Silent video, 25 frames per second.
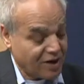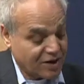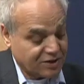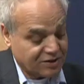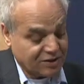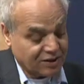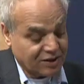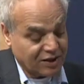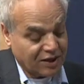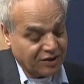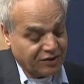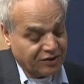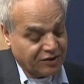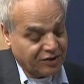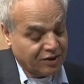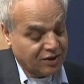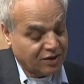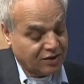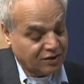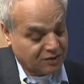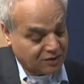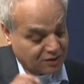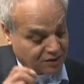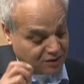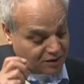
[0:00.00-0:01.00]
nice, and I think
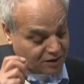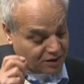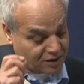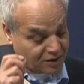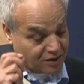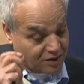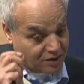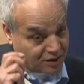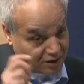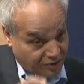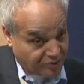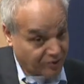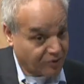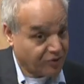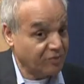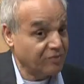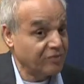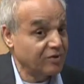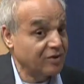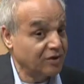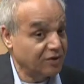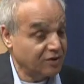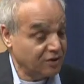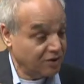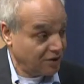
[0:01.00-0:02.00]
the Arab
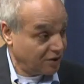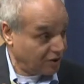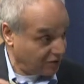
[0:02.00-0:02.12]
community